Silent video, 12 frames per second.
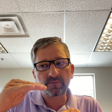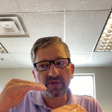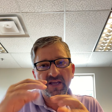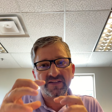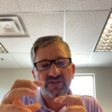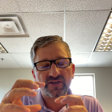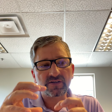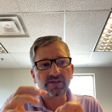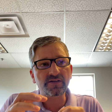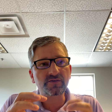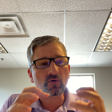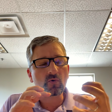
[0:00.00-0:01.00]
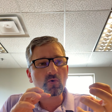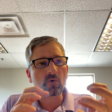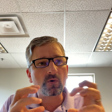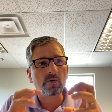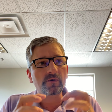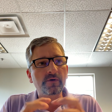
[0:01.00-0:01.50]
incident
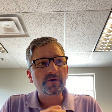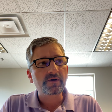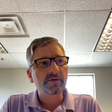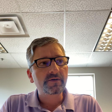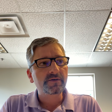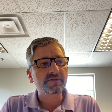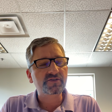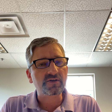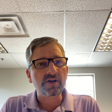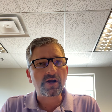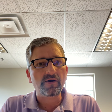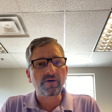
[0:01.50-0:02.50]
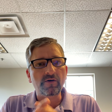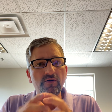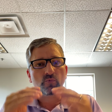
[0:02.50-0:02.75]
or scenario